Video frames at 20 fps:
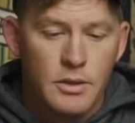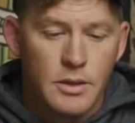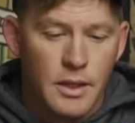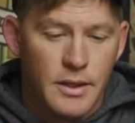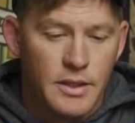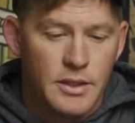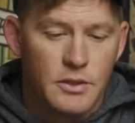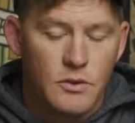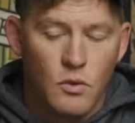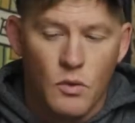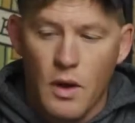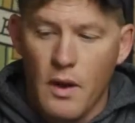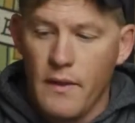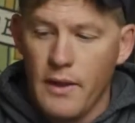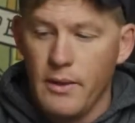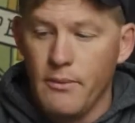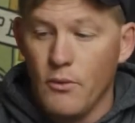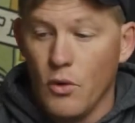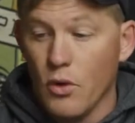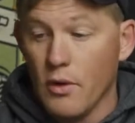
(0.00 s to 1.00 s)
and this is one of
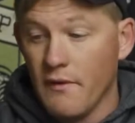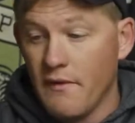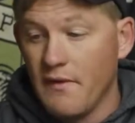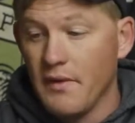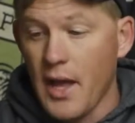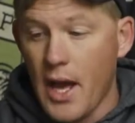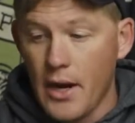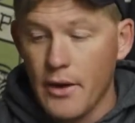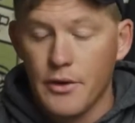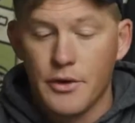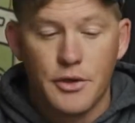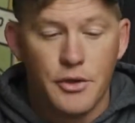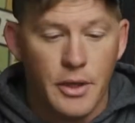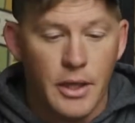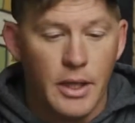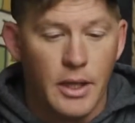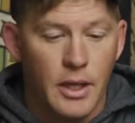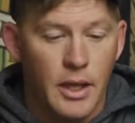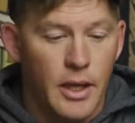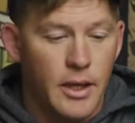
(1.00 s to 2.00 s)
the more flatter
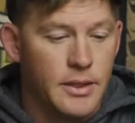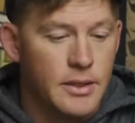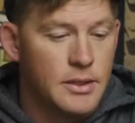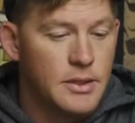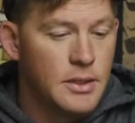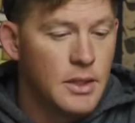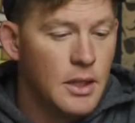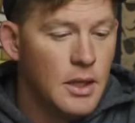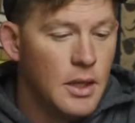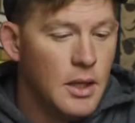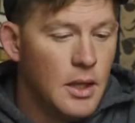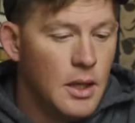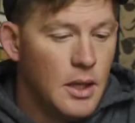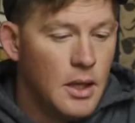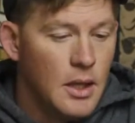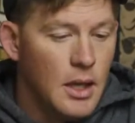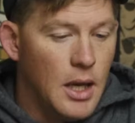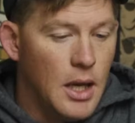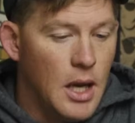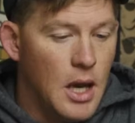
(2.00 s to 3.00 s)
shooting guns.
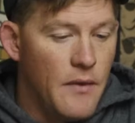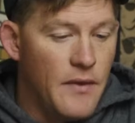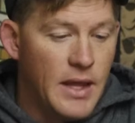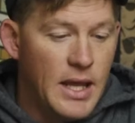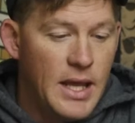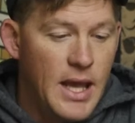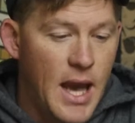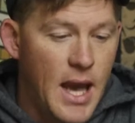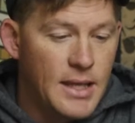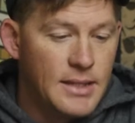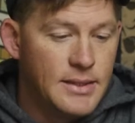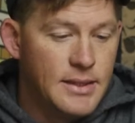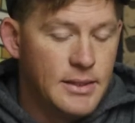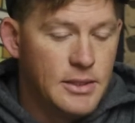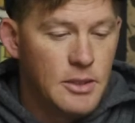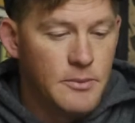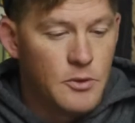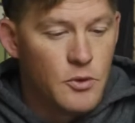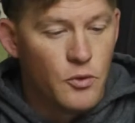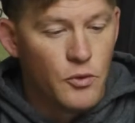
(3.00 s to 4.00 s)
The gas
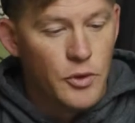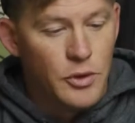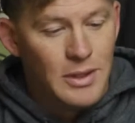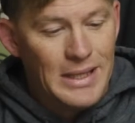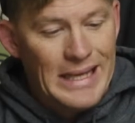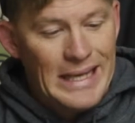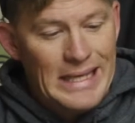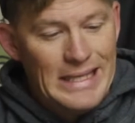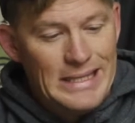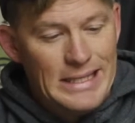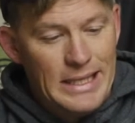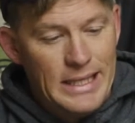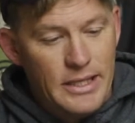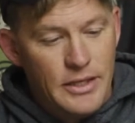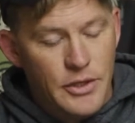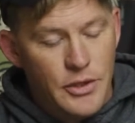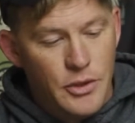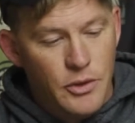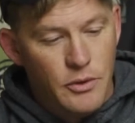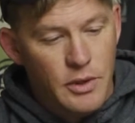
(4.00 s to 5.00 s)
system's real easy
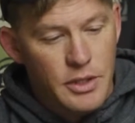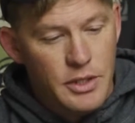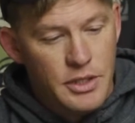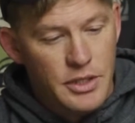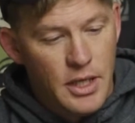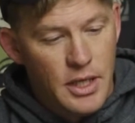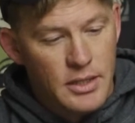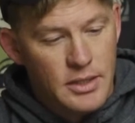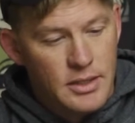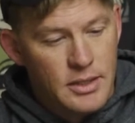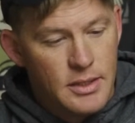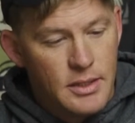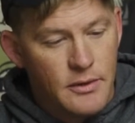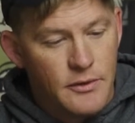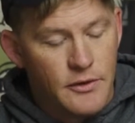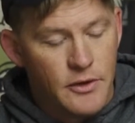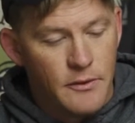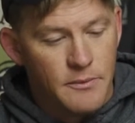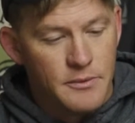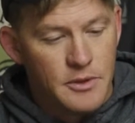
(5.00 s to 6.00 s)
to adjust
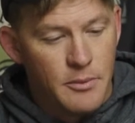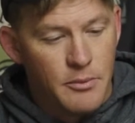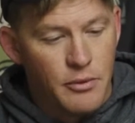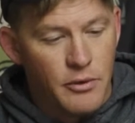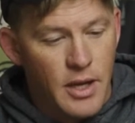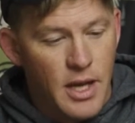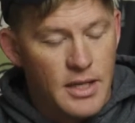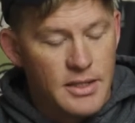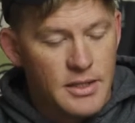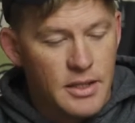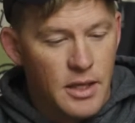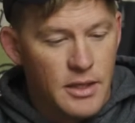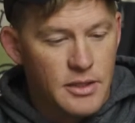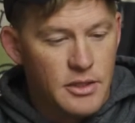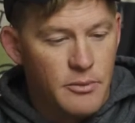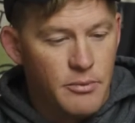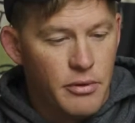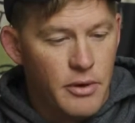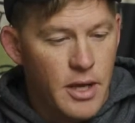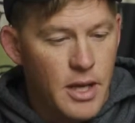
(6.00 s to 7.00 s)
from suppressed to
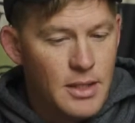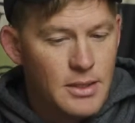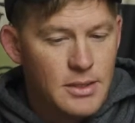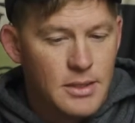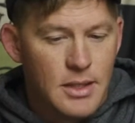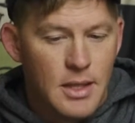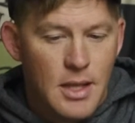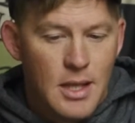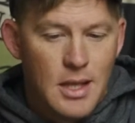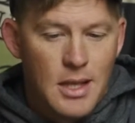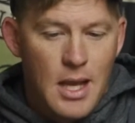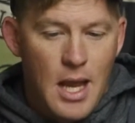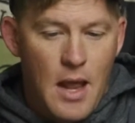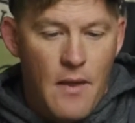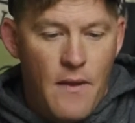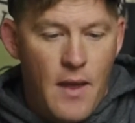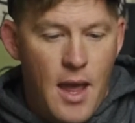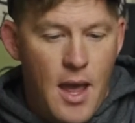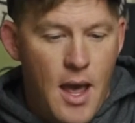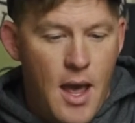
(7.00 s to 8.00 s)
unsuppressed,
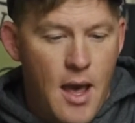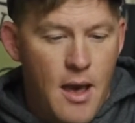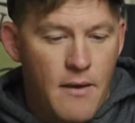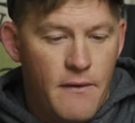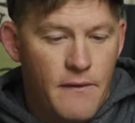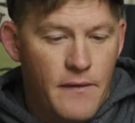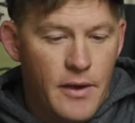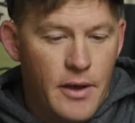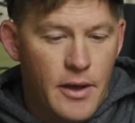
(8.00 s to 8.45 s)
and they have